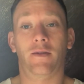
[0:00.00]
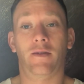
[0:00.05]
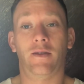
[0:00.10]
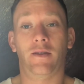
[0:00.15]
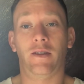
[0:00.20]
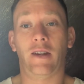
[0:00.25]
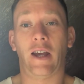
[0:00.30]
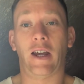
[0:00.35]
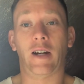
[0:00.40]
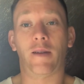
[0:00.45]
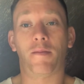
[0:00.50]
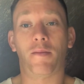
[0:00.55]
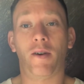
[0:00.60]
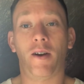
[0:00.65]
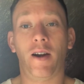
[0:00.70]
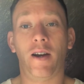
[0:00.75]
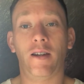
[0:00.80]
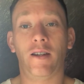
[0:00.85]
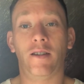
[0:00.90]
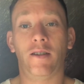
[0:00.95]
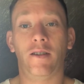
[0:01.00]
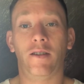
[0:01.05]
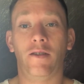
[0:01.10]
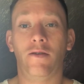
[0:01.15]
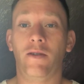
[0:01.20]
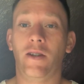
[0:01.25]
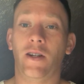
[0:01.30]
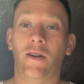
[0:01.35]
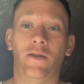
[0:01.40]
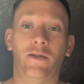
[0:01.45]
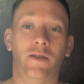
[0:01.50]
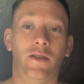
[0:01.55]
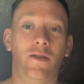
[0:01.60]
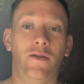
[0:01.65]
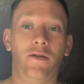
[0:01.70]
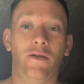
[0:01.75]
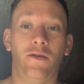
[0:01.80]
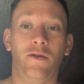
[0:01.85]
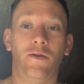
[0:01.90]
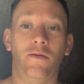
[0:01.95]
taking a break, you get on
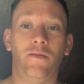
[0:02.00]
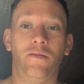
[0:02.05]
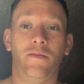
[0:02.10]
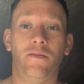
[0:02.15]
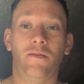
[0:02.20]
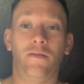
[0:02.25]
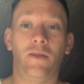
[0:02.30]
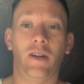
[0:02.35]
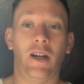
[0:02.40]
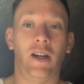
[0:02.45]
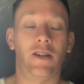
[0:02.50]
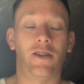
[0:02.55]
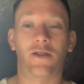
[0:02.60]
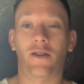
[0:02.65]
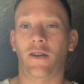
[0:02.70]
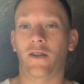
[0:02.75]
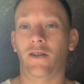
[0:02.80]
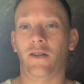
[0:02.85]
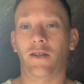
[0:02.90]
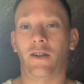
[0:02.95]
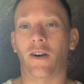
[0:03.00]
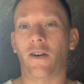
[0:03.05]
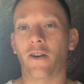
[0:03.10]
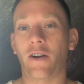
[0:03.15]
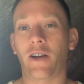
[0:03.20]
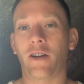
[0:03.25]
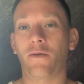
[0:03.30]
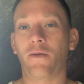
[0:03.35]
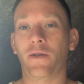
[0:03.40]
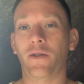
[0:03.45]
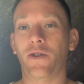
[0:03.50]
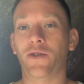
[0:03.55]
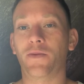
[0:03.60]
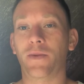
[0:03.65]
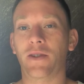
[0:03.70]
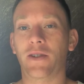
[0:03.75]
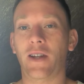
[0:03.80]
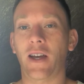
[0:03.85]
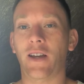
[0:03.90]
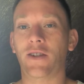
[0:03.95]
YouTube and start learning what those
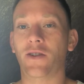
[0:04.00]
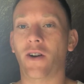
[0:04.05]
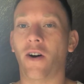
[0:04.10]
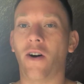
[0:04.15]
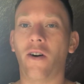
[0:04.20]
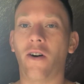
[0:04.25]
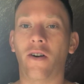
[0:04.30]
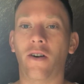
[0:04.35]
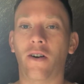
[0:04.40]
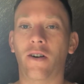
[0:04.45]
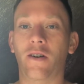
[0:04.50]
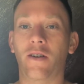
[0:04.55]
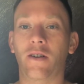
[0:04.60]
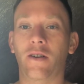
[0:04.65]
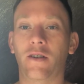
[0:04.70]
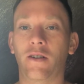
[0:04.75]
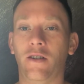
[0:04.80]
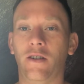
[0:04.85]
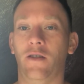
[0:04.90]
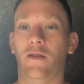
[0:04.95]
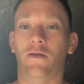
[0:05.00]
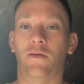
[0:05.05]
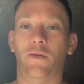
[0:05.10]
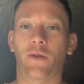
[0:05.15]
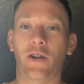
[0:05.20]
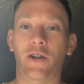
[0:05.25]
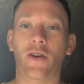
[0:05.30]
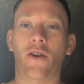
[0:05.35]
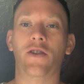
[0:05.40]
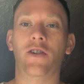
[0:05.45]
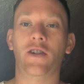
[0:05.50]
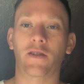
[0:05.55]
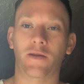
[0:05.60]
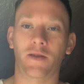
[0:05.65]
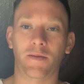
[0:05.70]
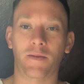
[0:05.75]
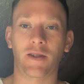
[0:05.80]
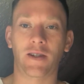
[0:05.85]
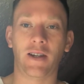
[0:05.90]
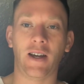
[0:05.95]
mistakes are, you know, researching
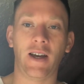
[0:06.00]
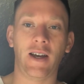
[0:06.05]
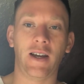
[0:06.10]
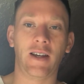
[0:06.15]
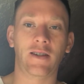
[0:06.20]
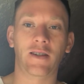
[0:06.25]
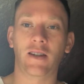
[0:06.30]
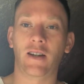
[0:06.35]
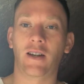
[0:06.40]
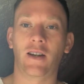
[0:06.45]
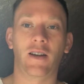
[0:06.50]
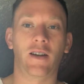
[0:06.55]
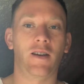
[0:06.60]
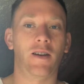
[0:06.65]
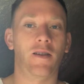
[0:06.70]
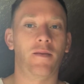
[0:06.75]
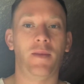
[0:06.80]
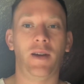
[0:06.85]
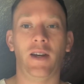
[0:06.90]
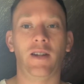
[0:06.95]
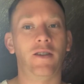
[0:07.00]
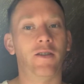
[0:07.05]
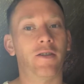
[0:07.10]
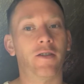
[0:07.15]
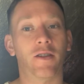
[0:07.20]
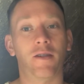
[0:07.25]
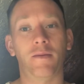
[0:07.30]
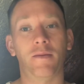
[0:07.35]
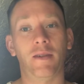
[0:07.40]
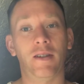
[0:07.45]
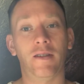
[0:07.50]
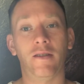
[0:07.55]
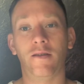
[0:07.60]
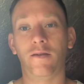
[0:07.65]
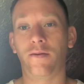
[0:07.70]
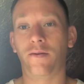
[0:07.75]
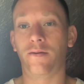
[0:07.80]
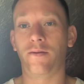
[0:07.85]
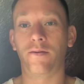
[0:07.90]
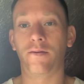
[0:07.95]
those mistakes, man, you're going to be,
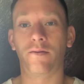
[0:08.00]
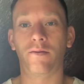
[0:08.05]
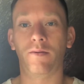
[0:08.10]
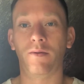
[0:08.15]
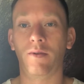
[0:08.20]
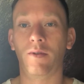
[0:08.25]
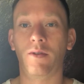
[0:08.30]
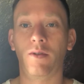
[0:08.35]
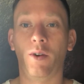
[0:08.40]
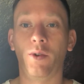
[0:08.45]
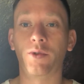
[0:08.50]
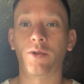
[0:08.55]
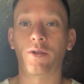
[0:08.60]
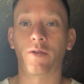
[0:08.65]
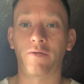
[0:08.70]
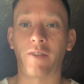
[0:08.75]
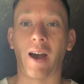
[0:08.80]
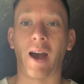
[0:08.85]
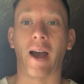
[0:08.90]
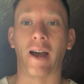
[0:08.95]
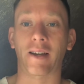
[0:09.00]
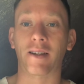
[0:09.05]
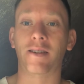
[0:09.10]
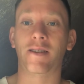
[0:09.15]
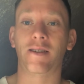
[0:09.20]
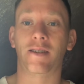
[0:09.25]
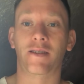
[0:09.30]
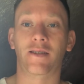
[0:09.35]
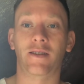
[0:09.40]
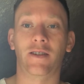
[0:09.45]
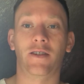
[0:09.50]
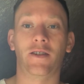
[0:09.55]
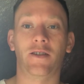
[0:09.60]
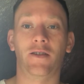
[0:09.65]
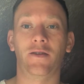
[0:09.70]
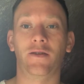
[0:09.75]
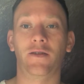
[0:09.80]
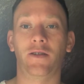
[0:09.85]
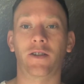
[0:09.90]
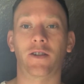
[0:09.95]
those are facts, you
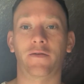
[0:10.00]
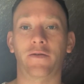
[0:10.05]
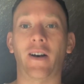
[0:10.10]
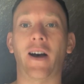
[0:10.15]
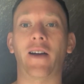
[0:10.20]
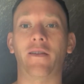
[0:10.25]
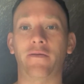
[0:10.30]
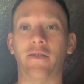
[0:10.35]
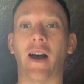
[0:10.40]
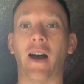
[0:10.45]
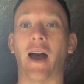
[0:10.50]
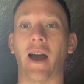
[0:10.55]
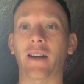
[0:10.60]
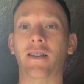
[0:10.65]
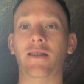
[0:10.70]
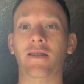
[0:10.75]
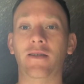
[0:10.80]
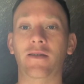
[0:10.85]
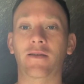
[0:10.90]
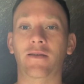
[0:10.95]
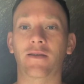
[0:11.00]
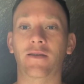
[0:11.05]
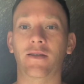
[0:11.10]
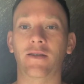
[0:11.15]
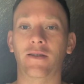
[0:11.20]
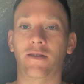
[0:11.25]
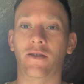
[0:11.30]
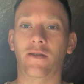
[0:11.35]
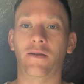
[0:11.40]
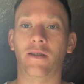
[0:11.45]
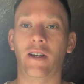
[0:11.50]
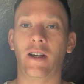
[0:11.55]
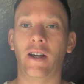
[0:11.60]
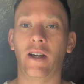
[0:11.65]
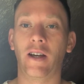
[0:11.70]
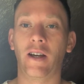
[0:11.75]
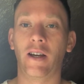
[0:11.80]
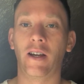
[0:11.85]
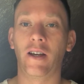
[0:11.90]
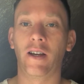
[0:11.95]
know, you're going to find facts. So
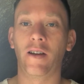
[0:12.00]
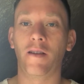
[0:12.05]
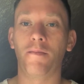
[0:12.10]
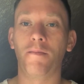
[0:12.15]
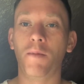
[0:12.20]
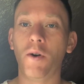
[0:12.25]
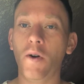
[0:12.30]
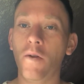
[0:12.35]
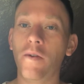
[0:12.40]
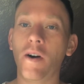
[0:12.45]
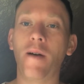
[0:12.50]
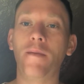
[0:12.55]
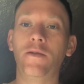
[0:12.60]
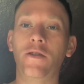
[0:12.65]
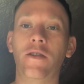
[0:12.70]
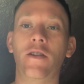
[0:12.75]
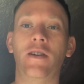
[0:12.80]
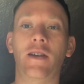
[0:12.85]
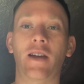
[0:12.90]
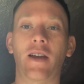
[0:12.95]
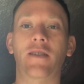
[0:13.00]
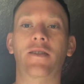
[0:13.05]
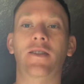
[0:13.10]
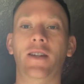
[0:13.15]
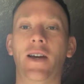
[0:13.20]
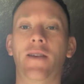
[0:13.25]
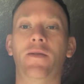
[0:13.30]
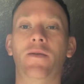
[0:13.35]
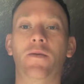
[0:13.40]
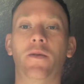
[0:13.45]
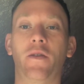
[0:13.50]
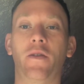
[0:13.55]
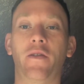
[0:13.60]
move up to the next level with